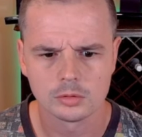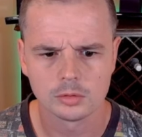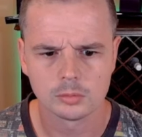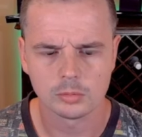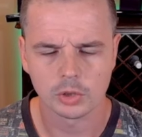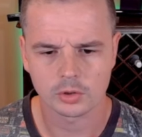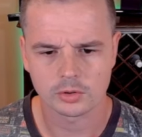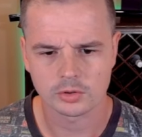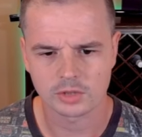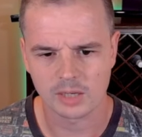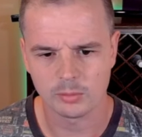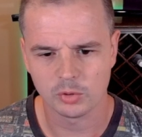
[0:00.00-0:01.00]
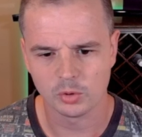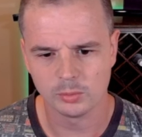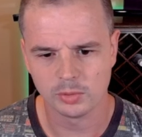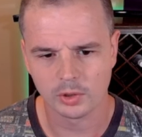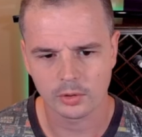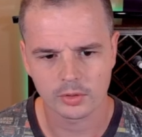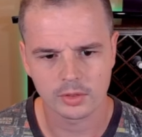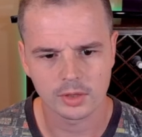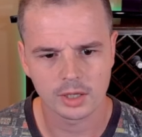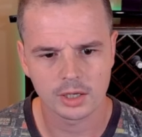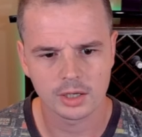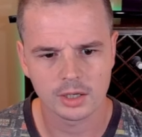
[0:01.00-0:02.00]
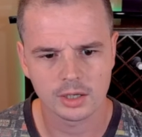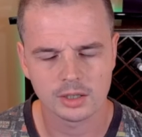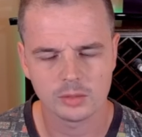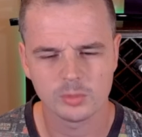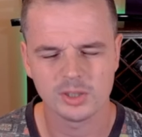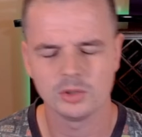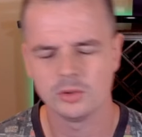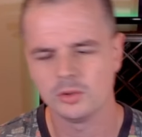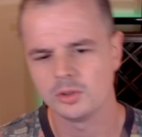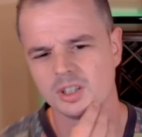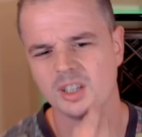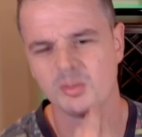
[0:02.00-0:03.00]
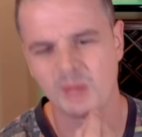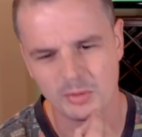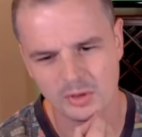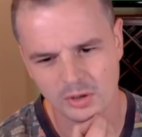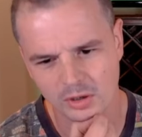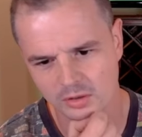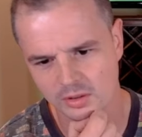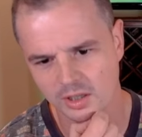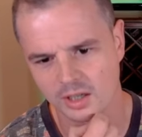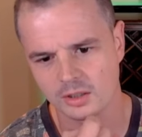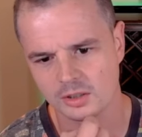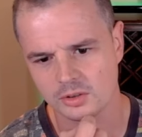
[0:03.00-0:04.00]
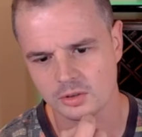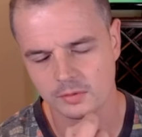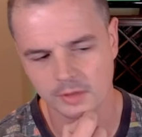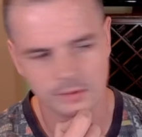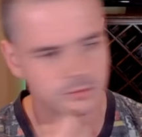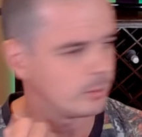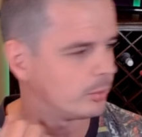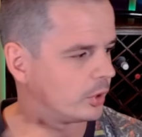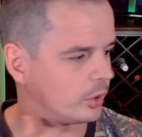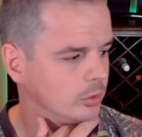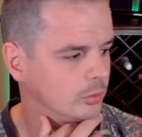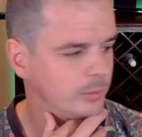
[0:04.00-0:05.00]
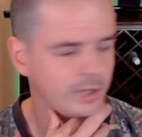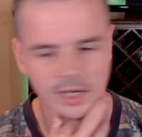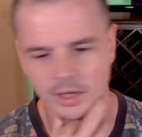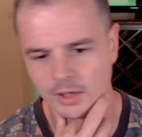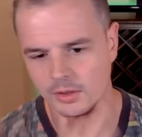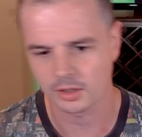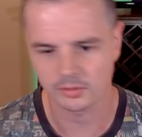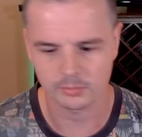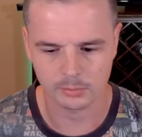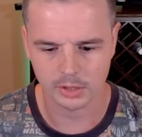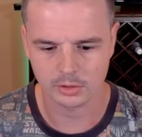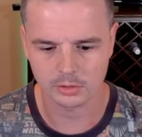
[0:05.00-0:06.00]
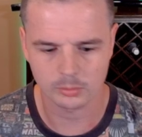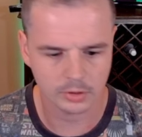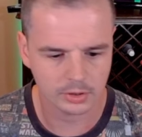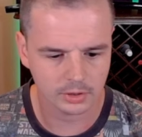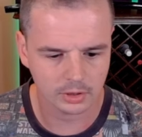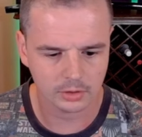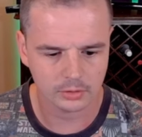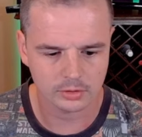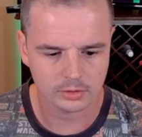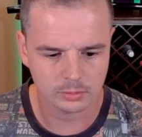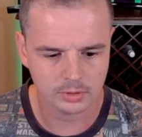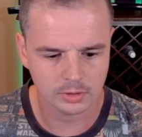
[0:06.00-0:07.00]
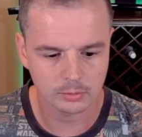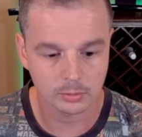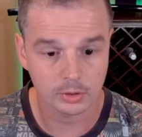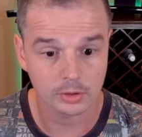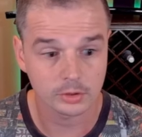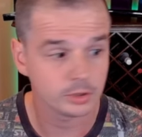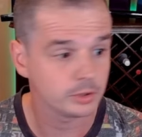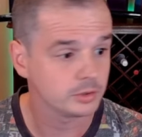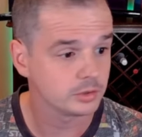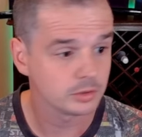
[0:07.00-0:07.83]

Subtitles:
Block Trample, block there, and then we lose. Maybe not. Yeah, it should have left the Bogle back. I think I punted pretty hard on this one. Apologies.